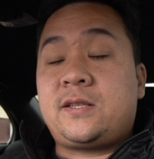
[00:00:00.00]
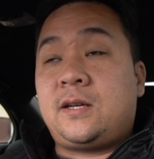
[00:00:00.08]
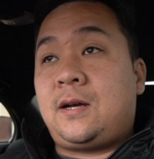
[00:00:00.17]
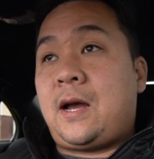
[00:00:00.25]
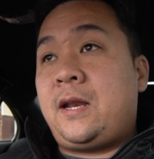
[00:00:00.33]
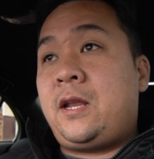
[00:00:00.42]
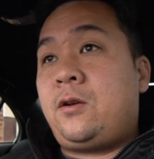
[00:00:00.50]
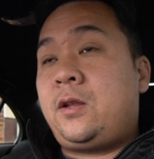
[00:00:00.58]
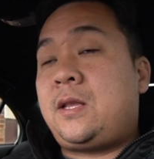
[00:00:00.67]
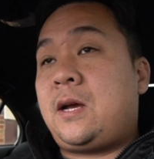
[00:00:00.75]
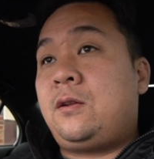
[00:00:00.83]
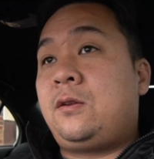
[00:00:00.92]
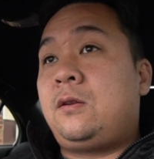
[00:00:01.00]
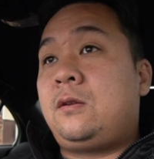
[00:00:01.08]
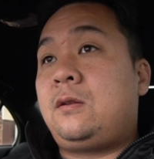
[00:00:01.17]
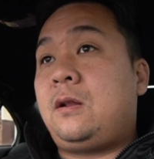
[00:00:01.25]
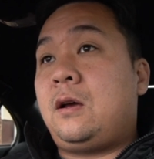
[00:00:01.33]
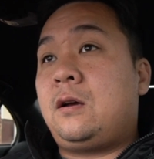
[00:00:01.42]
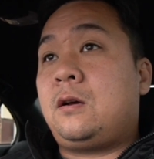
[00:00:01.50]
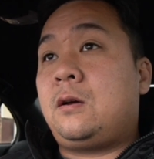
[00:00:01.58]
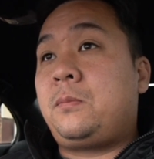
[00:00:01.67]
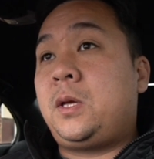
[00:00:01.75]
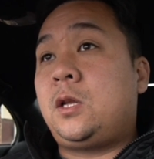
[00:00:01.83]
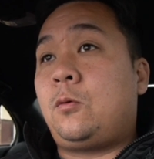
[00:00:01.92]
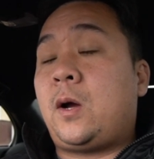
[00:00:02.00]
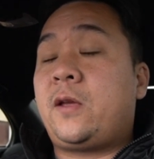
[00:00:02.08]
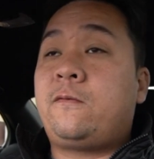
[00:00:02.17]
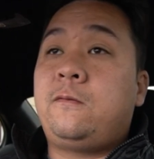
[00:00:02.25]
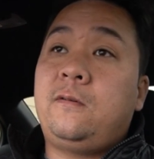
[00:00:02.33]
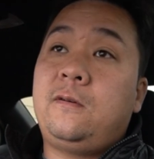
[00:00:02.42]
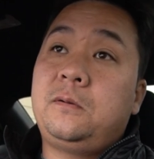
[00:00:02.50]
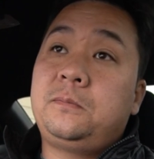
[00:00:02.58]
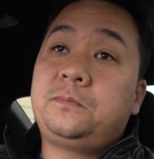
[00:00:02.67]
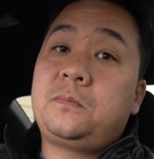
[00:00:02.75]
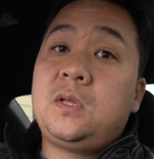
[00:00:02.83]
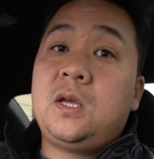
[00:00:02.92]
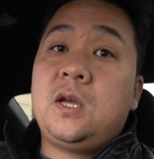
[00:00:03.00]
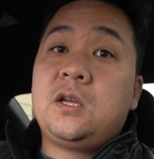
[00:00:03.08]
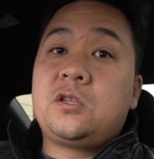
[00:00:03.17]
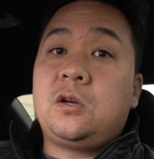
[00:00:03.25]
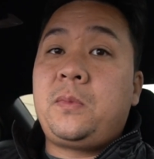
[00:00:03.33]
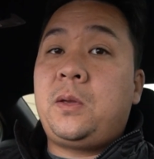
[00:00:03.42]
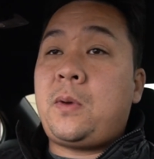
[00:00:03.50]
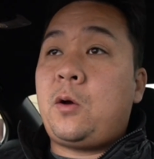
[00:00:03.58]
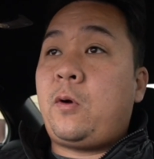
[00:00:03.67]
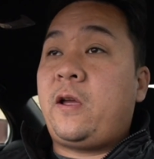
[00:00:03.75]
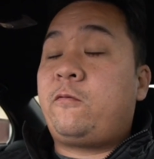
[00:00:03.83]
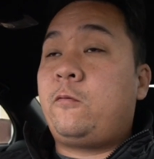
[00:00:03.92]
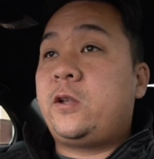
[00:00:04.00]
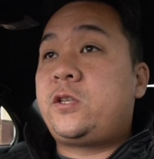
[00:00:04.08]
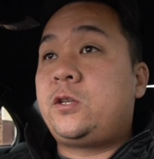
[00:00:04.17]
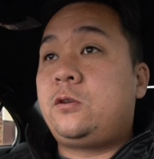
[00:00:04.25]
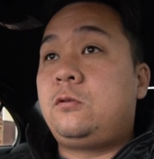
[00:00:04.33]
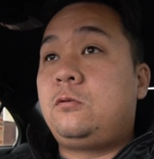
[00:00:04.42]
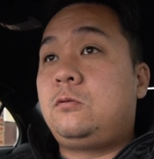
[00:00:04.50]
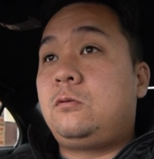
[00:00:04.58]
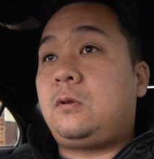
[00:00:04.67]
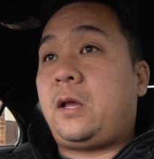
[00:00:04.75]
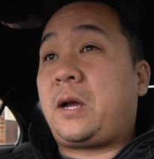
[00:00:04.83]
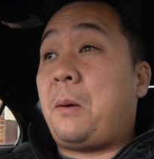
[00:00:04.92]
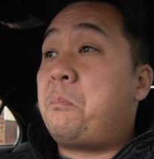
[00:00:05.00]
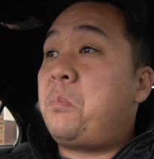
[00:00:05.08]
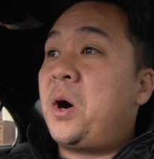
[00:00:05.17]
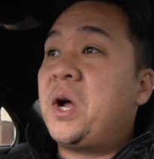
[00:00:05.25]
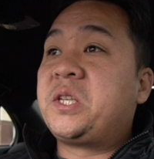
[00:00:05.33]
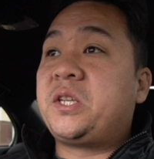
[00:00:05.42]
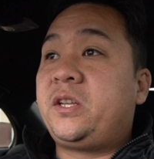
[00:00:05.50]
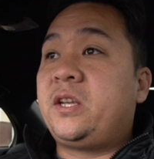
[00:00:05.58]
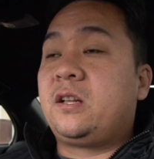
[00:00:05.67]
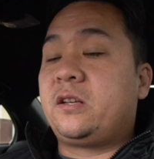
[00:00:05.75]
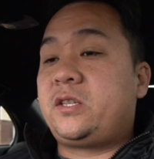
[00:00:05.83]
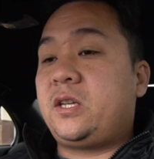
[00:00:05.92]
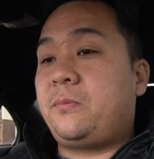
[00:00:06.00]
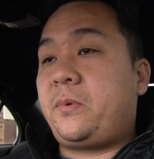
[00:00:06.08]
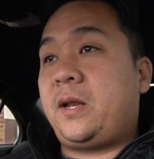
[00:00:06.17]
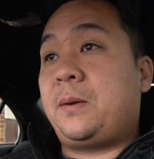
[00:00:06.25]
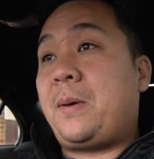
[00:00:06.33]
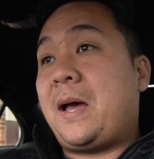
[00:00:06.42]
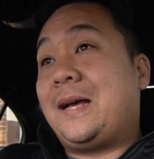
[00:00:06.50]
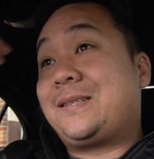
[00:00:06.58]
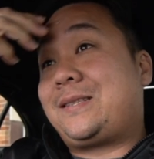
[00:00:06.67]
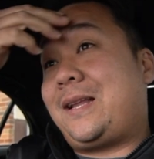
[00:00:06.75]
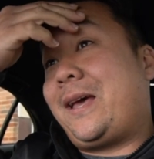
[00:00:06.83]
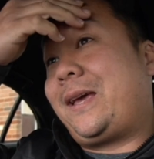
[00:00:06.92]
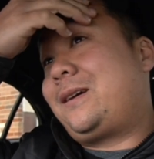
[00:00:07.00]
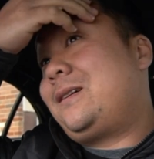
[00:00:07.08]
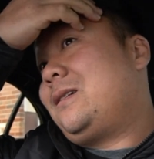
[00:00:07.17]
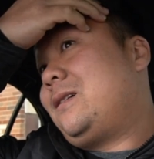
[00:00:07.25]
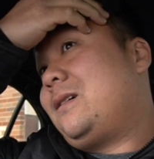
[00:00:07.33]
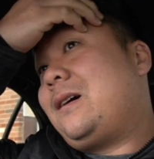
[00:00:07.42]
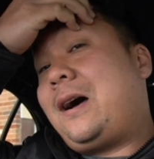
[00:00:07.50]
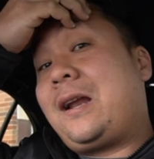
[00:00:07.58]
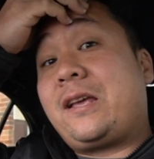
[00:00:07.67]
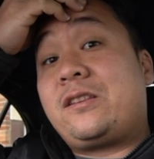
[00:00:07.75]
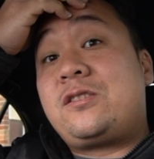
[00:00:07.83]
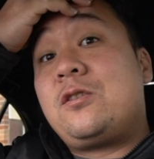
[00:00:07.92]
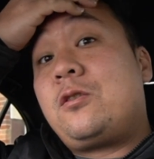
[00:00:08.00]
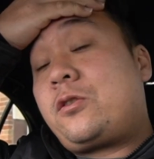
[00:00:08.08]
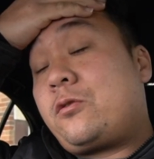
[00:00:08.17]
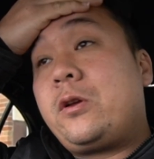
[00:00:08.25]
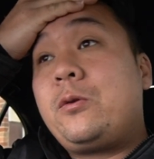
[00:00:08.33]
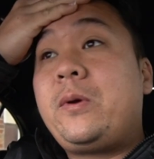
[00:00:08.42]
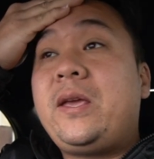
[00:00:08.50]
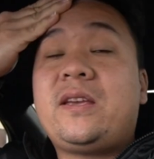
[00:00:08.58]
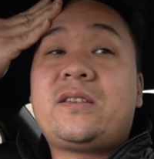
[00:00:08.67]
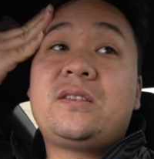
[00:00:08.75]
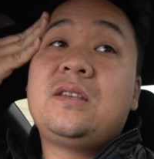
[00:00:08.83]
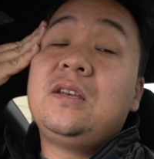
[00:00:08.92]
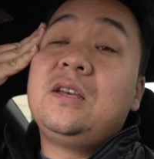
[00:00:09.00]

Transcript: I nailed it down, me and the wife. So me and my wife went to like a bunch of dealership in the past, like 2 to 3 weeks,